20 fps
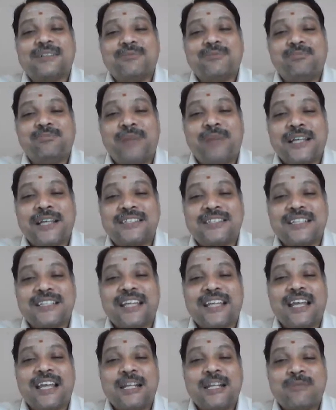basic
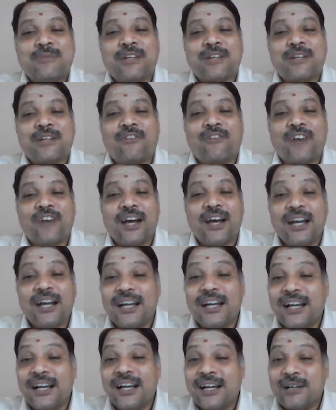element of
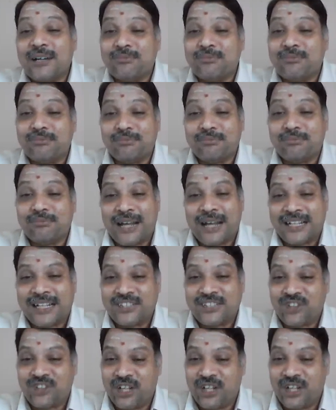a
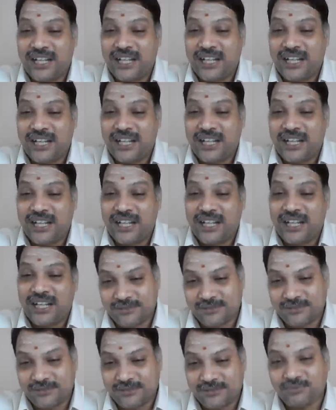managerial economics.
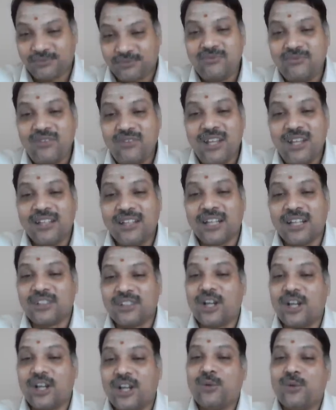The
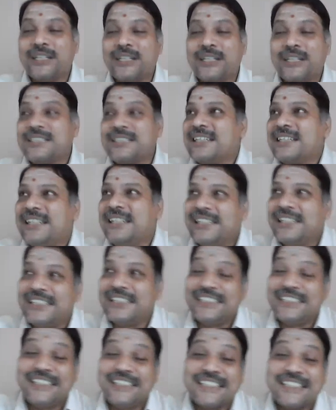third one is
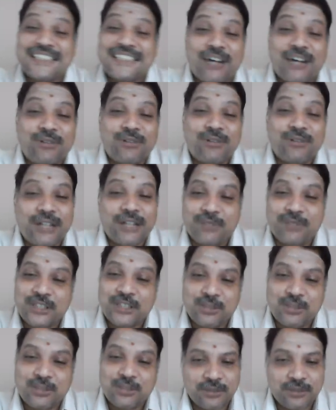discounting
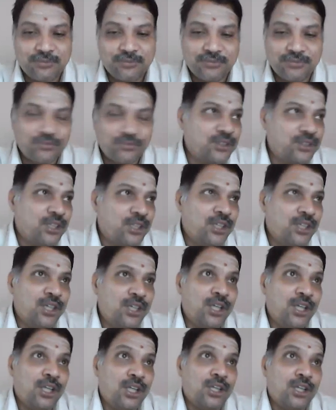principle.
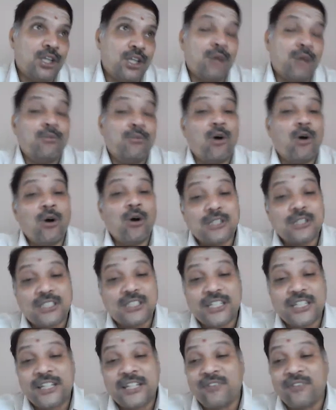The
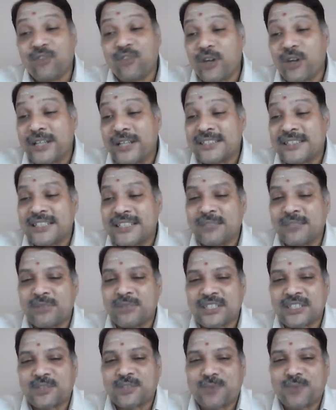most influencing
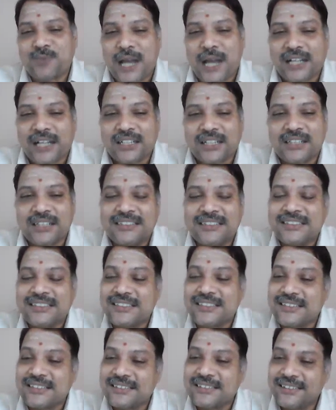business factor
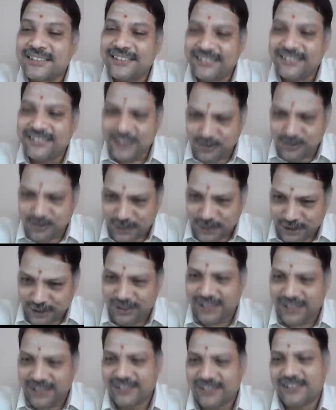is this
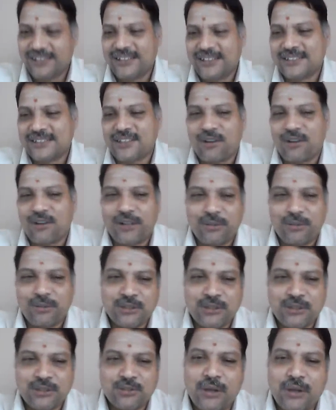particular discounting
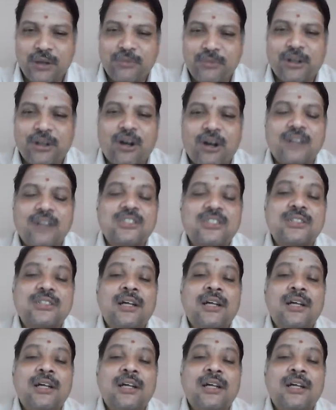principle. Why? Because